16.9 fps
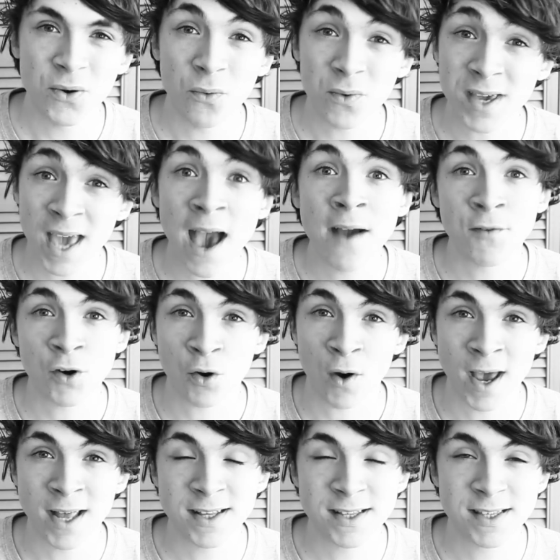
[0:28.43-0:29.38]
We have
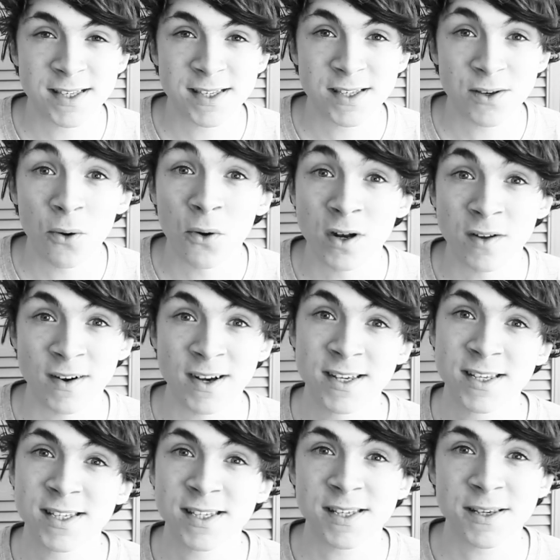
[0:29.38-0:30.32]
regrets, all of
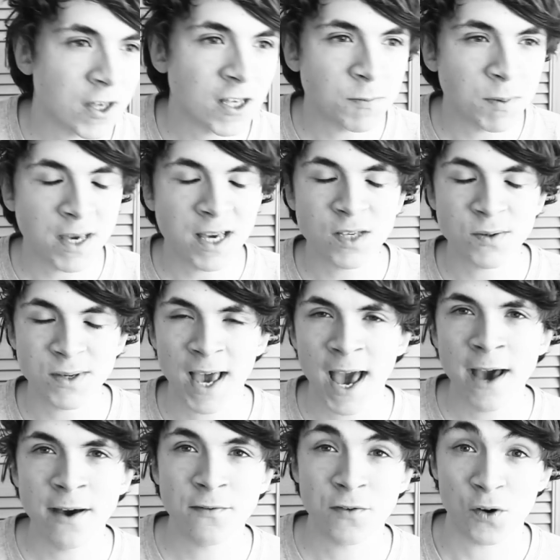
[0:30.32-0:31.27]
us. Just because we
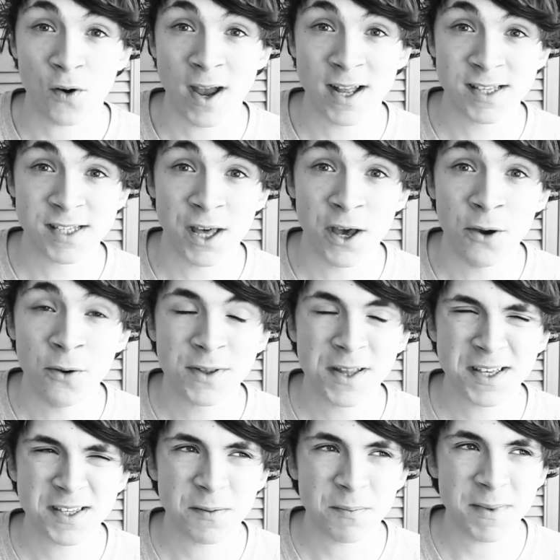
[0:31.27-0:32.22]
have regrets though,
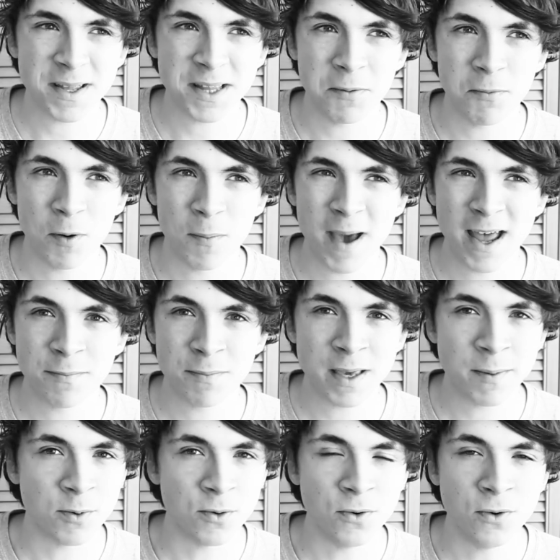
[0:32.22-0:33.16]
doesn't mean that we're bad
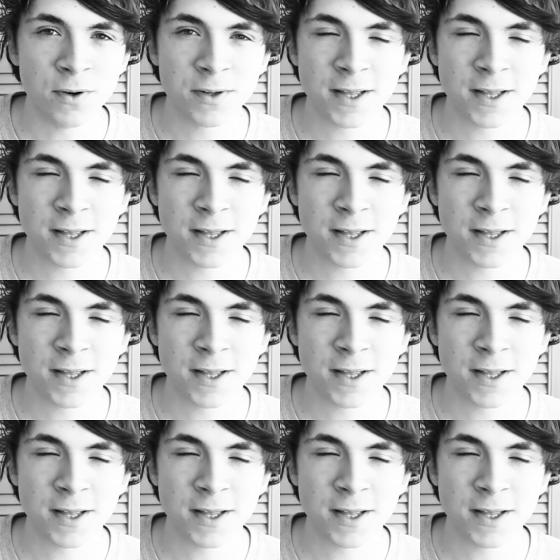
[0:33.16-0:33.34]
people.